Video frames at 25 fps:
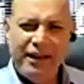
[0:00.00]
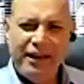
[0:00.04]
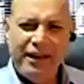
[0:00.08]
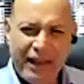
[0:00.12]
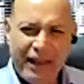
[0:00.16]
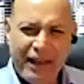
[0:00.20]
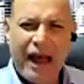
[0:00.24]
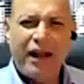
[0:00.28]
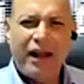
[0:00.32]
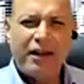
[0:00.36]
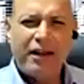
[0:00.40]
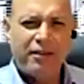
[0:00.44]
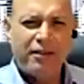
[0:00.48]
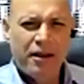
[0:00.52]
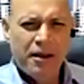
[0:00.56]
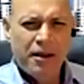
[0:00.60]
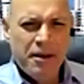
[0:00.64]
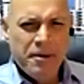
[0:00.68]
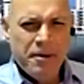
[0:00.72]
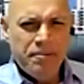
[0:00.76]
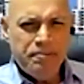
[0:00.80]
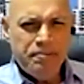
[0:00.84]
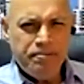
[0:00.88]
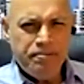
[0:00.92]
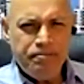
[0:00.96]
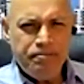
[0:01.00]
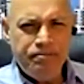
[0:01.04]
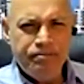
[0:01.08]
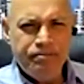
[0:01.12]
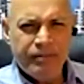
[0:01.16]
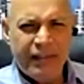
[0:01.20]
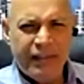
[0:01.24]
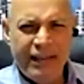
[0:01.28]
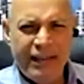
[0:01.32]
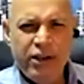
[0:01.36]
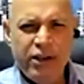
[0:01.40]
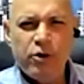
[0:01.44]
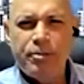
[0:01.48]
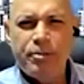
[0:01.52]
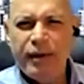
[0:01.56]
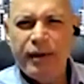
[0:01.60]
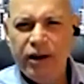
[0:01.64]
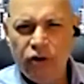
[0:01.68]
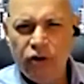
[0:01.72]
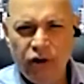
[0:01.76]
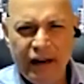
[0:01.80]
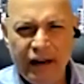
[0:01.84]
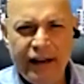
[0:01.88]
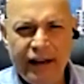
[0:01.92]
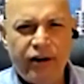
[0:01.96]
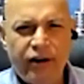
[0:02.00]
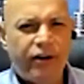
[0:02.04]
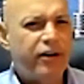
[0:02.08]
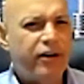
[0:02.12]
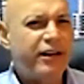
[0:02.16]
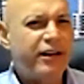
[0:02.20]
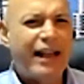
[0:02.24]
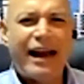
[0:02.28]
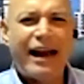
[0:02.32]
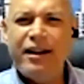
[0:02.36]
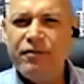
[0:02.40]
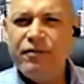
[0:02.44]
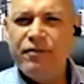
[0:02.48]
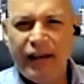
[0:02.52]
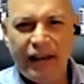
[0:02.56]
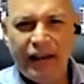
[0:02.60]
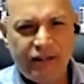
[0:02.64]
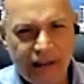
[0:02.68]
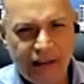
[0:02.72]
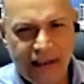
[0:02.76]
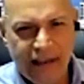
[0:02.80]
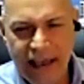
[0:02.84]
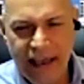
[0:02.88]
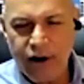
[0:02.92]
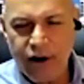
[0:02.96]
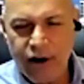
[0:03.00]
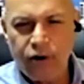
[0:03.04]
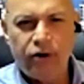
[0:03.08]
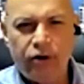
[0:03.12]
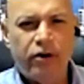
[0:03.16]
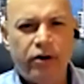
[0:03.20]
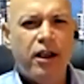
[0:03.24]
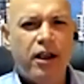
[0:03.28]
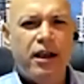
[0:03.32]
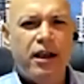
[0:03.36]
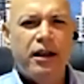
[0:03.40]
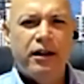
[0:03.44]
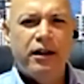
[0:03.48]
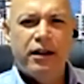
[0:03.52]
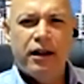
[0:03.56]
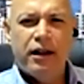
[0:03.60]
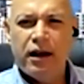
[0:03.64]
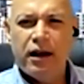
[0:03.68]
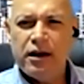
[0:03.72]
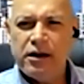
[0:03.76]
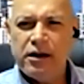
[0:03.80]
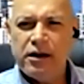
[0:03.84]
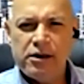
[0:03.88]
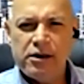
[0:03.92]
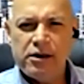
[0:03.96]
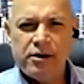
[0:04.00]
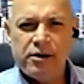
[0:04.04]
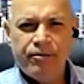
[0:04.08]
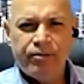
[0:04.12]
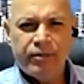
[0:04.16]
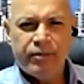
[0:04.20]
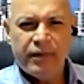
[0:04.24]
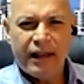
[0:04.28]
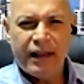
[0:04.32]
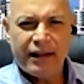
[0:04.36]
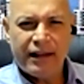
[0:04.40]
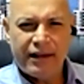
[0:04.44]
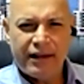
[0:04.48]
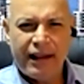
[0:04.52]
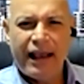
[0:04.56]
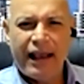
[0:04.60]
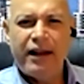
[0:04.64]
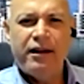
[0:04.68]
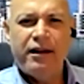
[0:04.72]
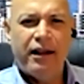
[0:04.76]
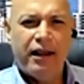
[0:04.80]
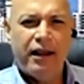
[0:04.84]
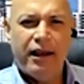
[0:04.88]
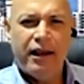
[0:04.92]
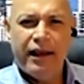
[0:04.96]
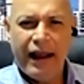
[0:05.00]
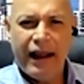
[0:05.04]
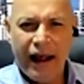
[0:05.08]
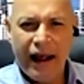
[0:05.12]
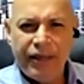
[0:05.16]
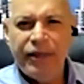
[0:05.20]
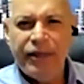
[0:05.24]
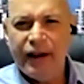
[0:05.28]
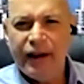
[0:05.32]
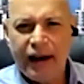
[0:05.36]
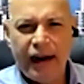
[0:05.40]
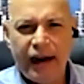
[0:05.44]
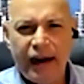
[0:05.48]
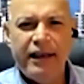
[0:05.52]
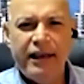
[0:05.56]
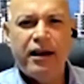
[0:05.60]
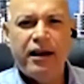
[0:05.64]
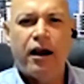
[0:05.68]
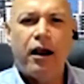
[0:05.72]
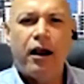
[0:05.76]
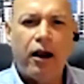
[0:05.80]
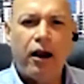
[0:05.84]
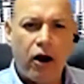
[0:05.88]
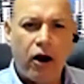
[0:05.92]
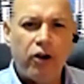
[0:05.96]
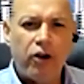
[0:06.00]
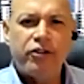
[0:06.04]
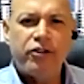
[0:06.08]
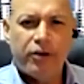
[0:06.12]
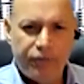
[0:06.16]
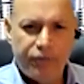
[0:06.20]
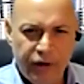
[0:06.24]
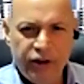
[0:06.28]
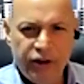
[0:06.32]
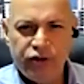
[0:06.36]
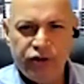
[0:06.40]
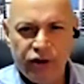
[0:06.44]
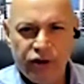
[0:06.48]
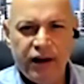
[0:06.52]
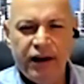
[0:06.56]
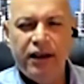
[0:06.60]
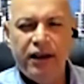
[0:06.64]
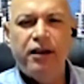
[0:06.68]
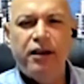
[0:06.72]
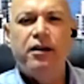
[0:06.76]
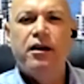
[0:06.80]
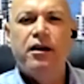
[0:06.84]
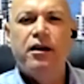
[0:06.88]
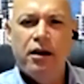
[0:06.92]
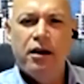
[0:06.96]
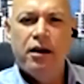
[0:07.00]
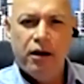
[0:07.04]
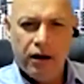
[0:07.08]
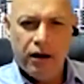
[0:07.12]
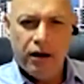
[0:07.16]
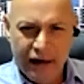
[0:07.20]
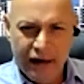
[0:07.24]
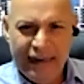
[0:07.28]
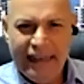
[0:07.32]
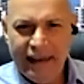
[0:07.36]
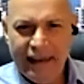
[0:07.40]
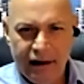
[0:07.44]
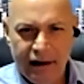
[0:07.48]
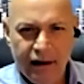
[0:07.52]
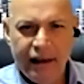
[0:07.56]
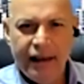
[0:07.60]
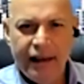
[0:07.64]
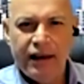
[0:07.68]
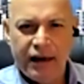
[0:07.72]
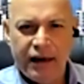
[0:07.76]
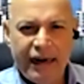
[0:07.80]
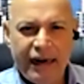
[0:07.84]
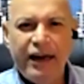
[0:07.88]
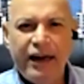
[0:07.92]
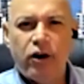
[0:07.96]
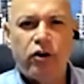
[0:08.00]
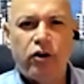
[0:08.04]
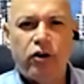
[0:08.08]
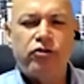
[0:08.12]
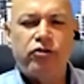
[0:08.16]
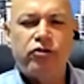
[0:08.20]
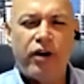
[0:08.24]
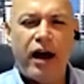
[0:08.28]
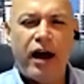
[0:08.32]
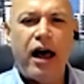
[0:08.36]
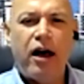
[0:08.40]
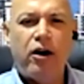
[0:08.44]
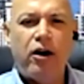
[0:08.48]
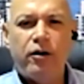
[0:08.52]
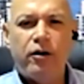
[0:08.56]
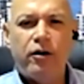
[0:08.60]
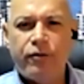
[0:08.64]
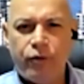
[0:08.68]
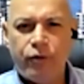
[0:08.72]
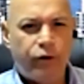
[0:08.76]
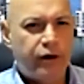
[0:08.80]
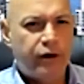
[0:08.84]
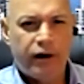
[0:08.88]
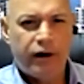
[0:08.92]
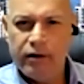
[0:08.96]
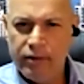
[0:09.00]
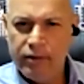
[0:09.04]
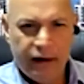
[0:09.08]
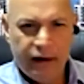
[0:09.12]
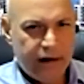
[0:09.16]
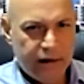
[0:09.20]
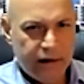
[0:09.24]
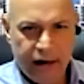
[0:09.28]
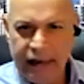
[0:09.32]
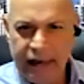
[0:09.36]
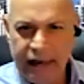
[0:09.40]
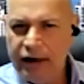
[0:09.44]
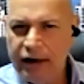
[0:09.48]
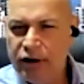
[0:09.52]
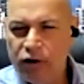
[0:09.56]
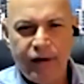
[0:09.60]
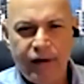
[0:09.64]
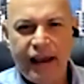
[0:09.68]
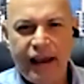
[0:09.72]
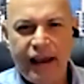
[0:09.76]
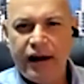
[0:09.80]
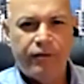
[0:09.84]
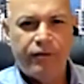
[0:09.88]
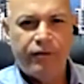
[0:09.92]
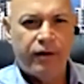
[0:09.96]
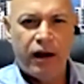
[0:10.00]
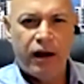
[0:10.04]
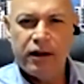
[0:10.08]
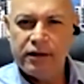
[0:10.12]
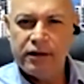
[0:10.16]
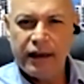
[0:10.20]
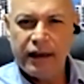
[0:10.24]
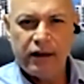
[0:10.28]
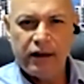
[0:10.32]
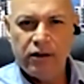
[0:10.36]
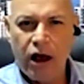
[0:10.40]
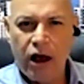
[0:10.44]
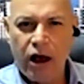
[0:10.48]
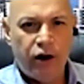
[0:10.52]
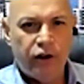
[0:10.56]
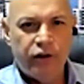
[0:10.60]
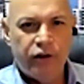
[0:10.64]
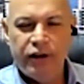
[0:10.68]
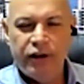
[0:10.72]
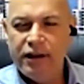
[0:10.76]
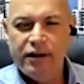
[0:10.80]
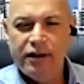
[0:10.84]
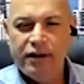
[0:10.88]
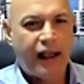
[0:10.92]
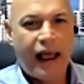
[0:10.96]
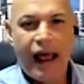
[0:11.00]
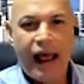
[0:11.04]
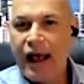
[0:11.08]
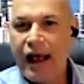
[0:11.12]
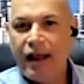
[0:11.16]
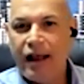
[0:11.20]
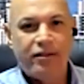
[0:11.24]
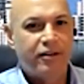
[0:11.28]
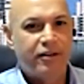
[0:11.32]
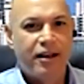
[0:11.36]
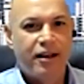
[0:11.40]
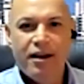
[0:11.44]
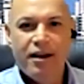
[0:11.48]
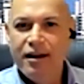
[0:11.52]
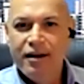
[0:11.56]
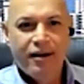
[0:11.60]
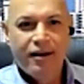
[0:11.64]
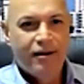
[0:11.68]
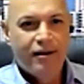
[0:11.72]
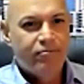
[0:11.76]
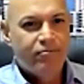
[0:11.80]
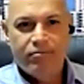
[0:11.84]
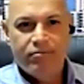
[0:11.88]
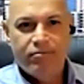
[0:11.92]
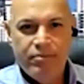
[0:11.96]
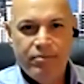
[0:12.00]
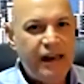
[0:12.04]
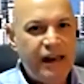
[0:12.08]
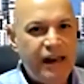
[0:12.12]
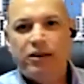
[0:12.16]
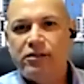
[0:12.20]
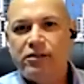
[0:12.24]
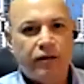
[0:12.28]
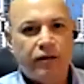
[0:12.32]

that key opinion leader, that investigator that can ethically and cost efficiently lead a clinical trial for an innovative technology that has millions of